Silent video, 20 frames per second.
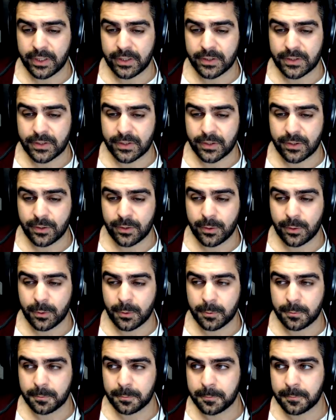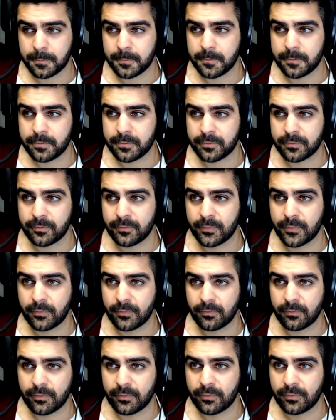So
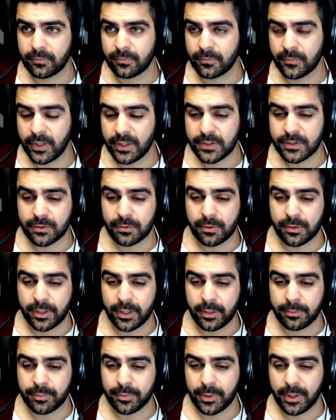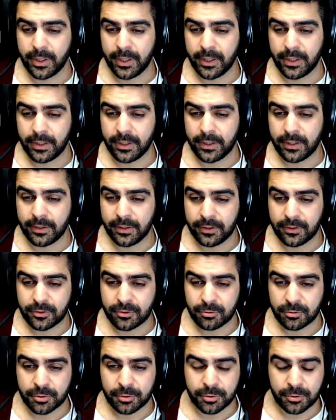they screwed up, and in
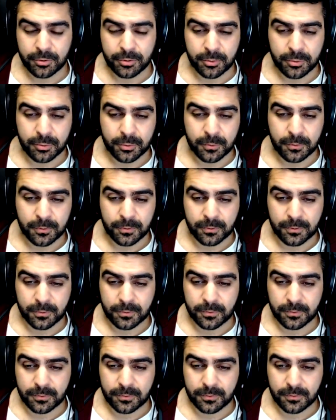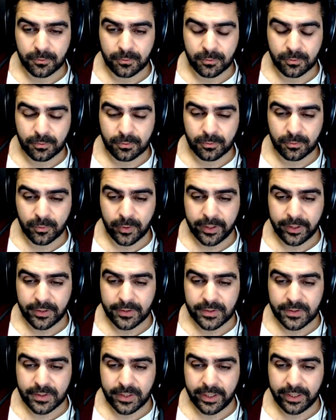true Reddit
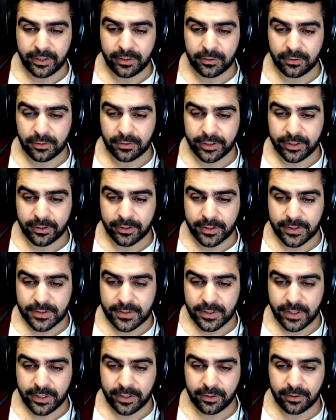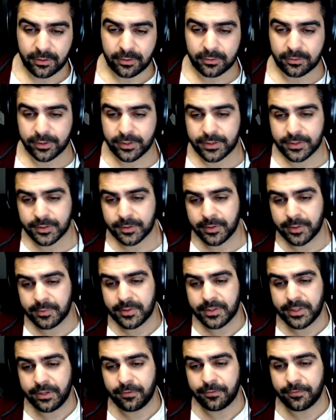style, internet style, Instagram
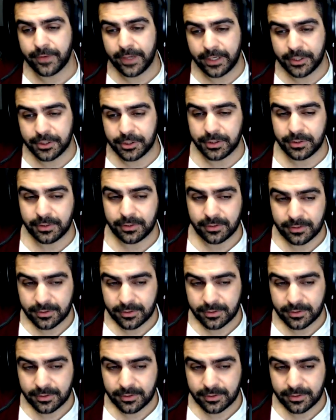style fashion,